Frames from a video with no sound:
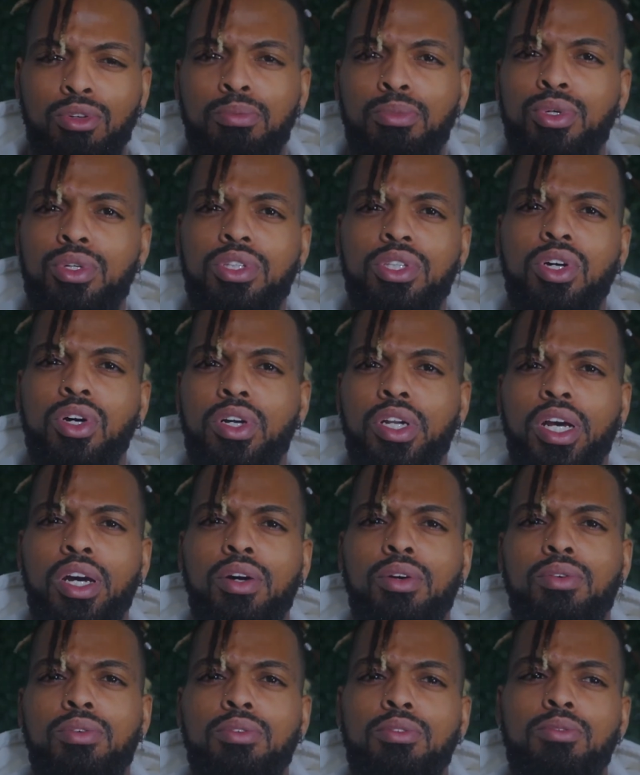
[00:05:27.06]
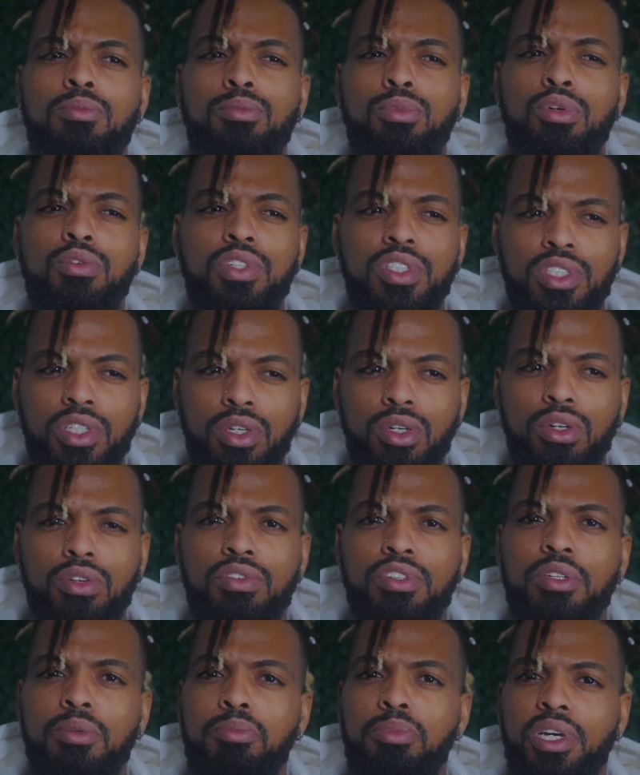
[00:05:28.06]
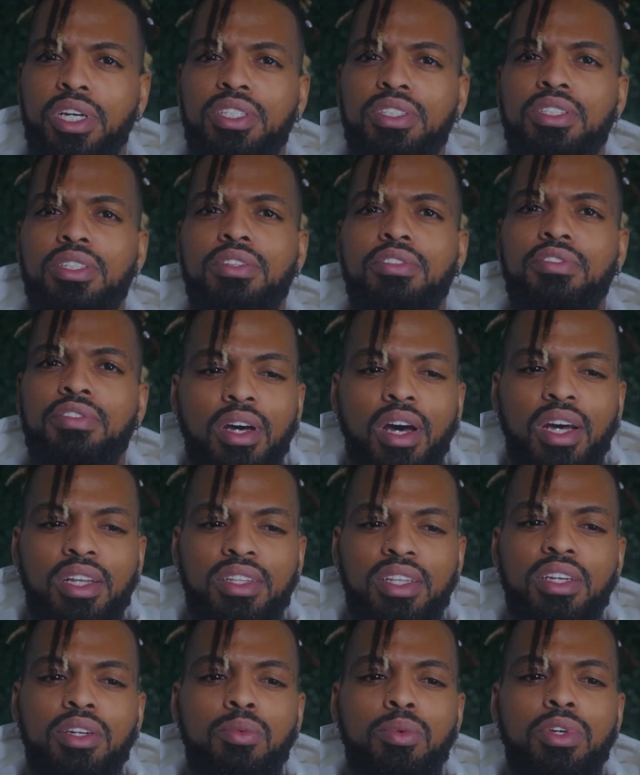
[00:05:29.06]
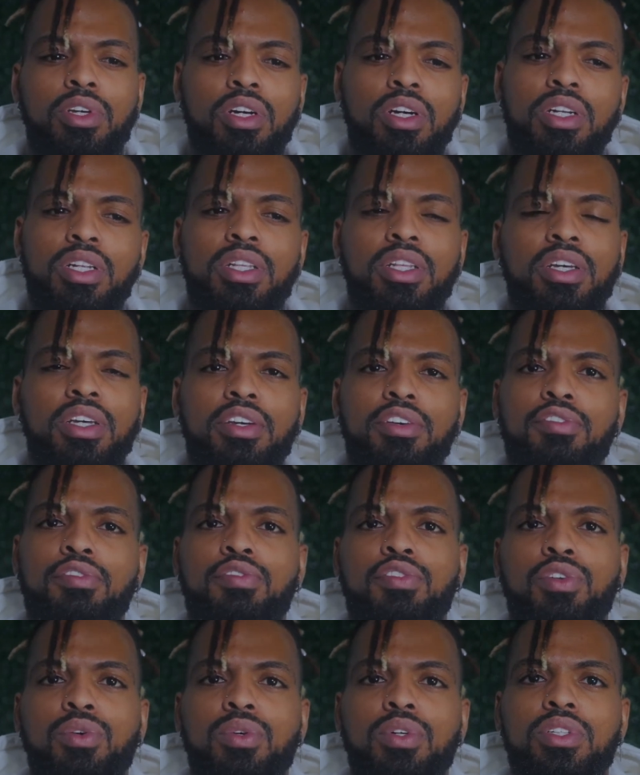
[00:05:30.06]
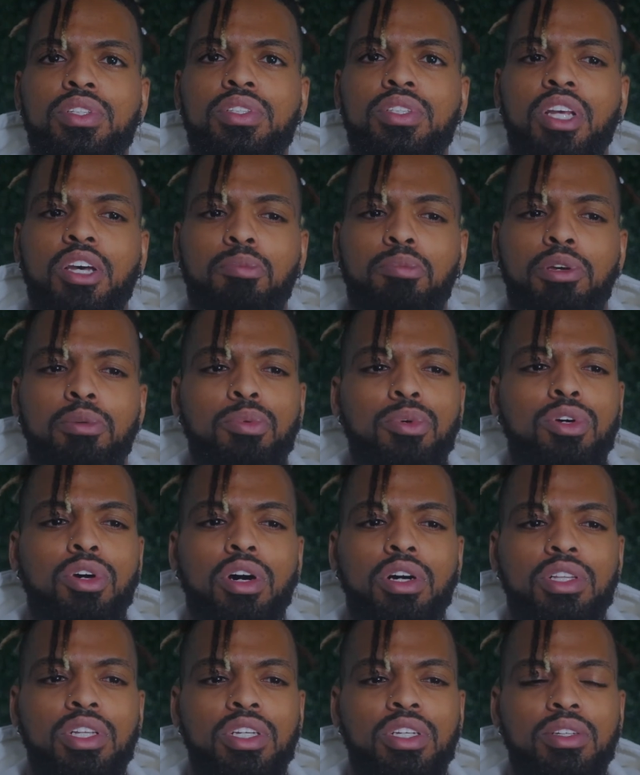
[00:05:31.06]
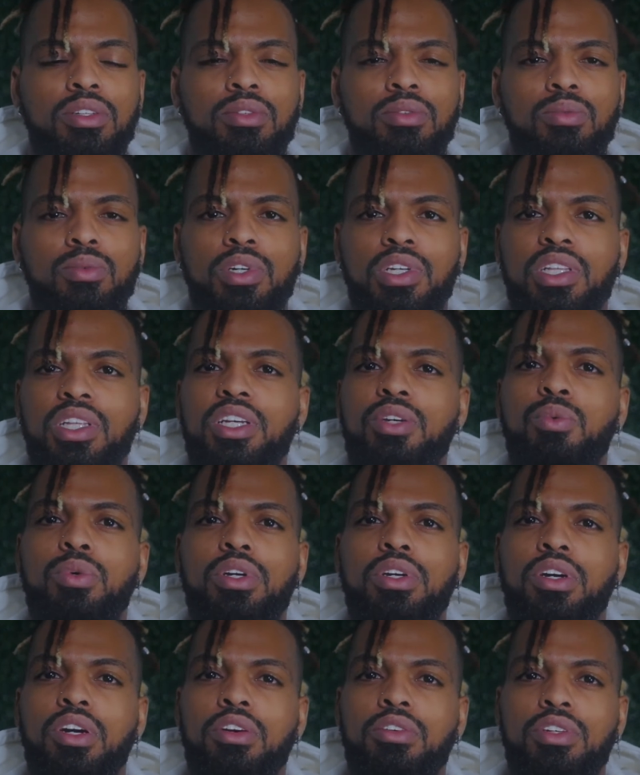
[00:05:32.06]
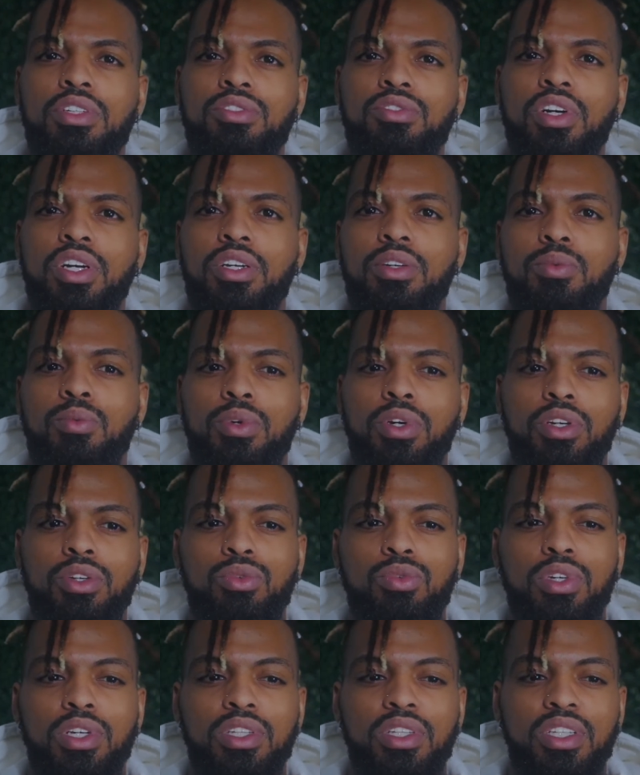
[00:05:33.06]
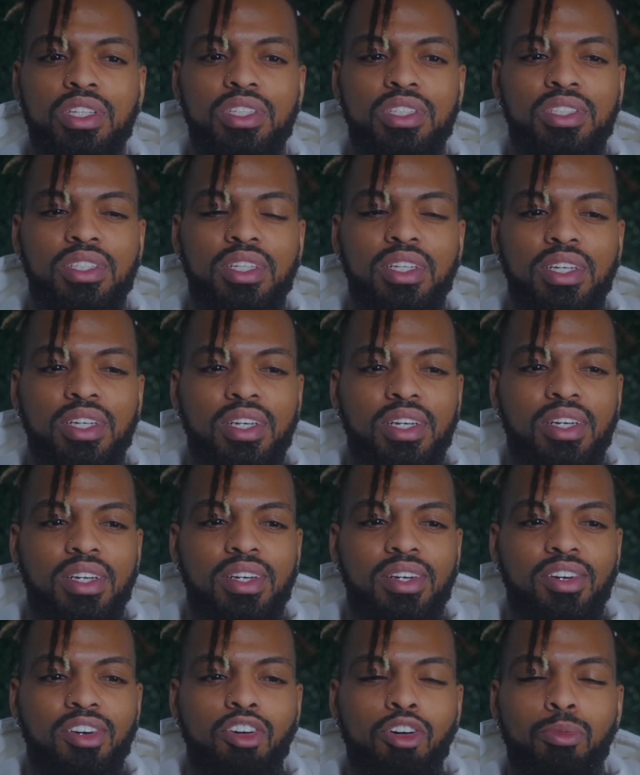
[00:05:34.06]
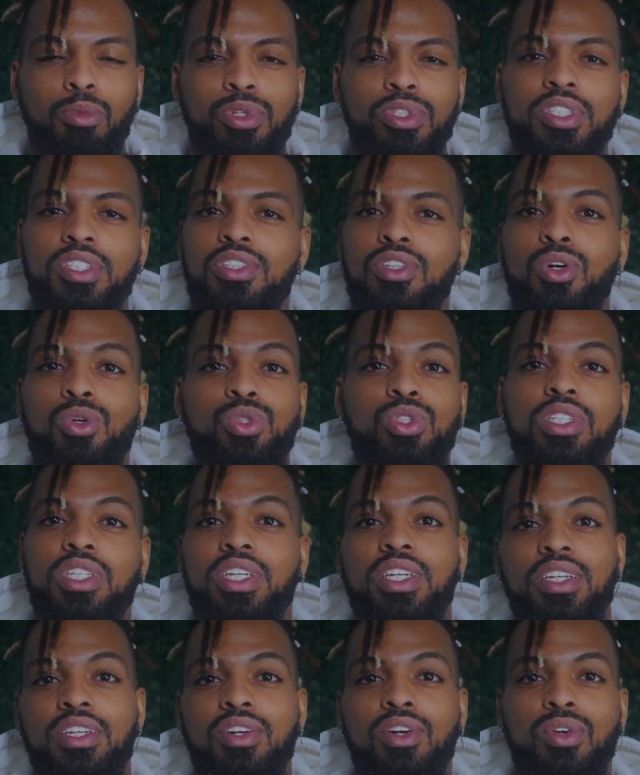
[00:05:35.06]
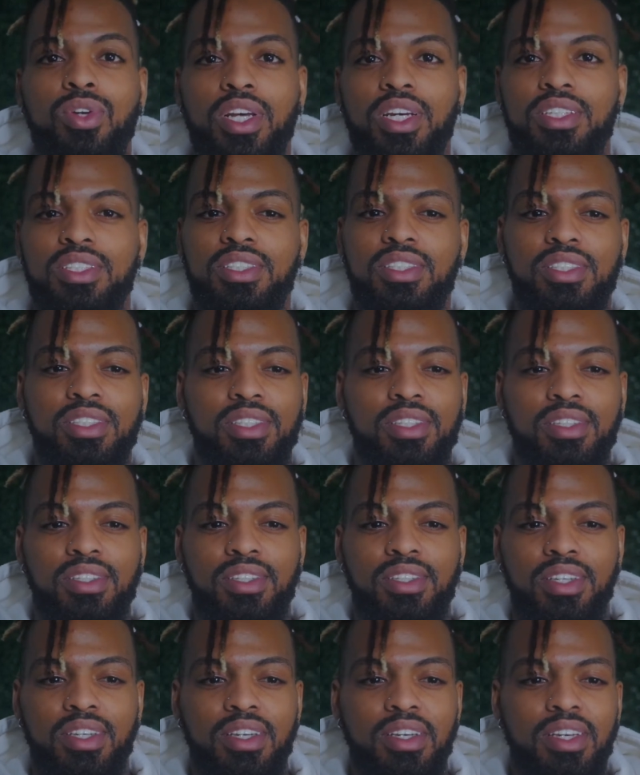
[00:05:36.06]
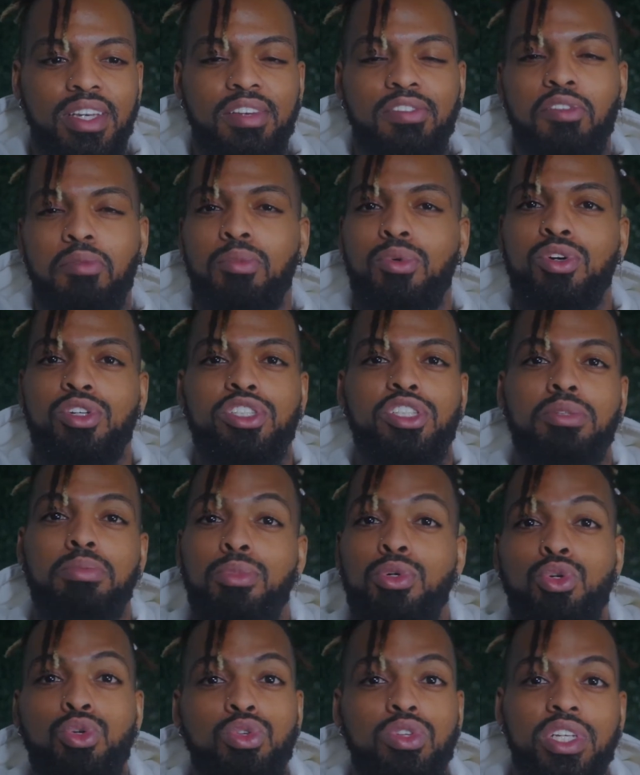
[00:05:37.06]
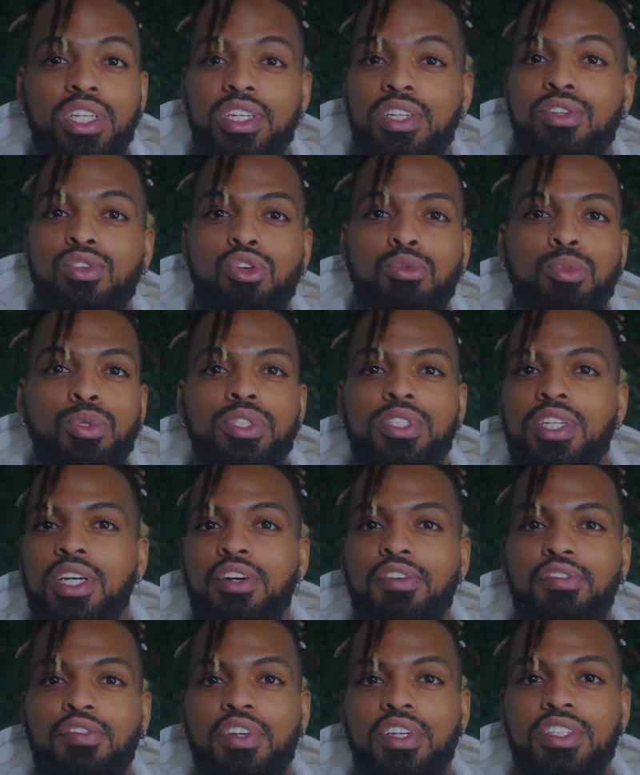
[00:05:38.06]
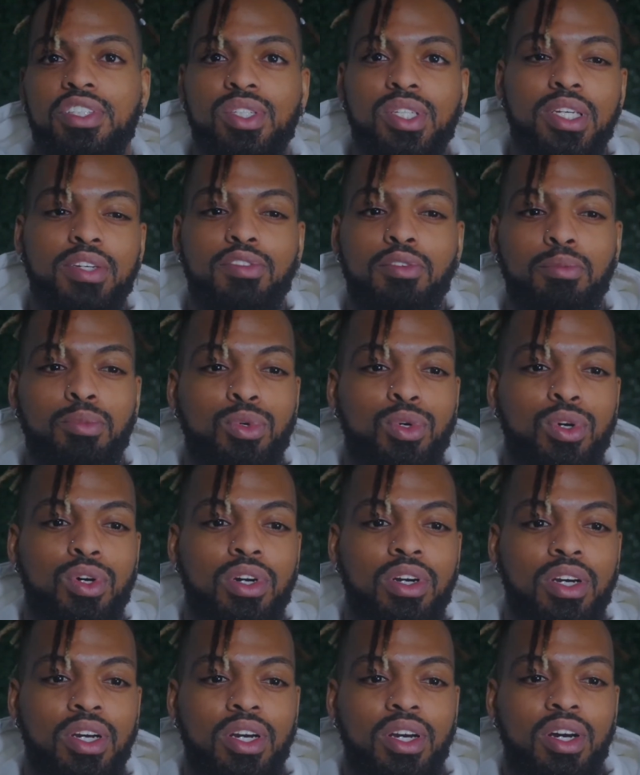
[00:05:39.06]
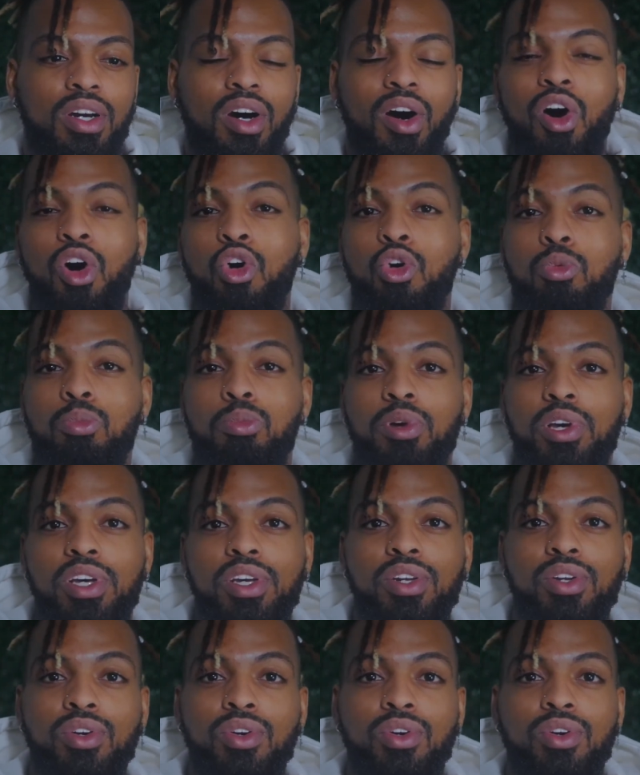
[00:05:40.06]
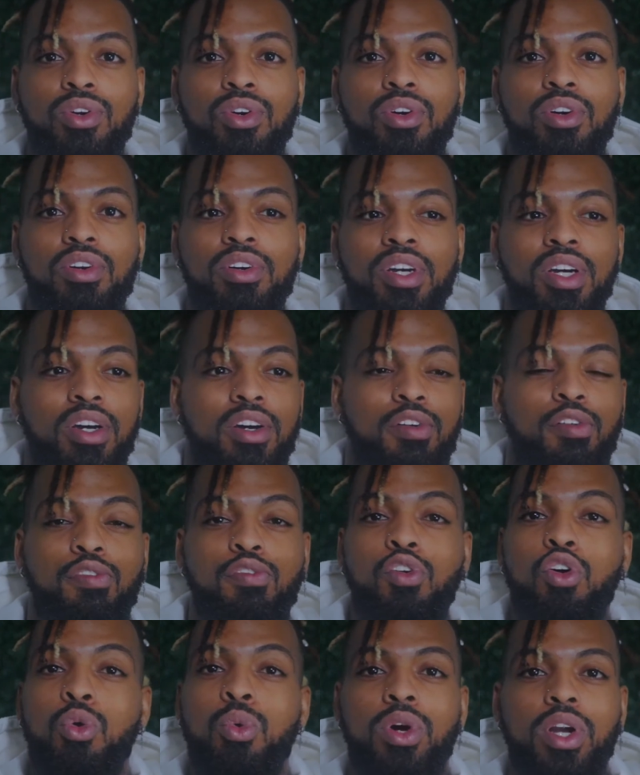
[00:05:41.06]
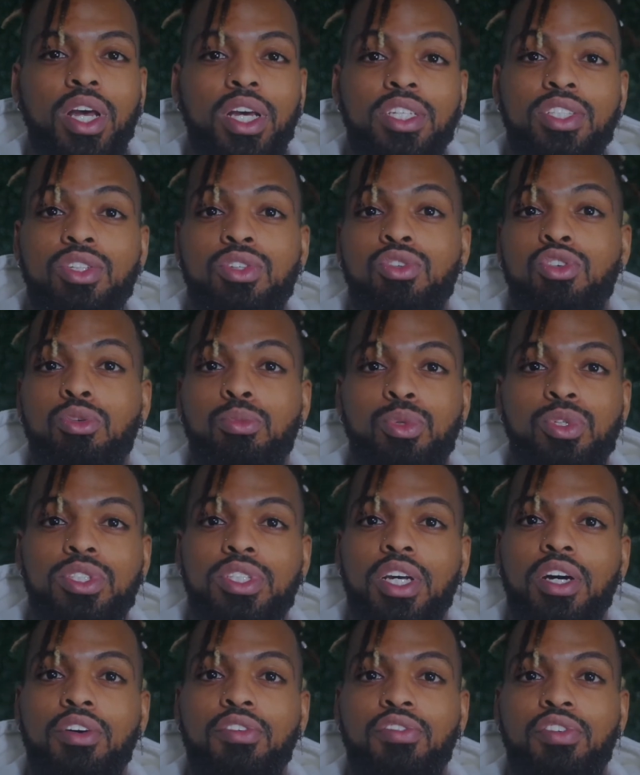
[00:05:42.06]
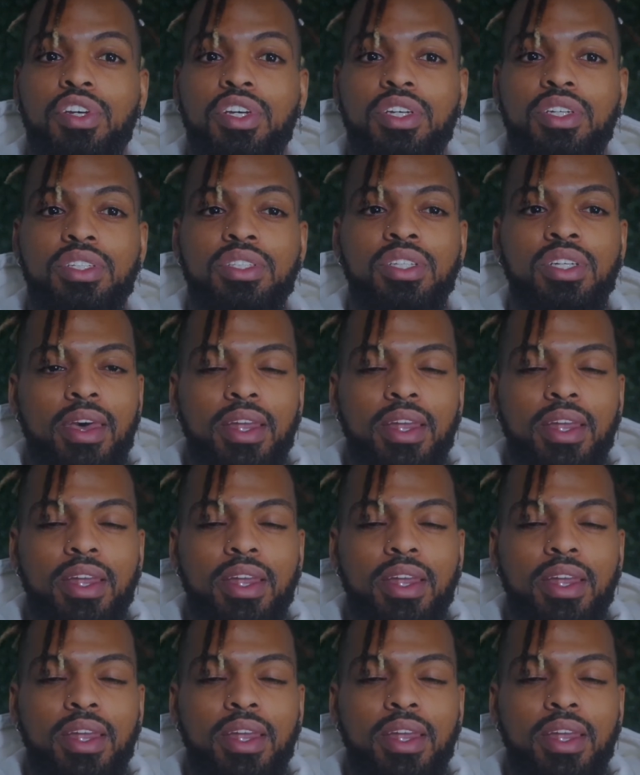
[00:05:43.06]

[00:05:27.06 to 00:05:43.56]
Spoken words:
more thought out, more reserved and pensive. I think when you're under the influence, like people call it, liquid courage, right? Where you get this, almost this alter ego that's even more smooth than your normal self is, or even more open or forward as your normal self is.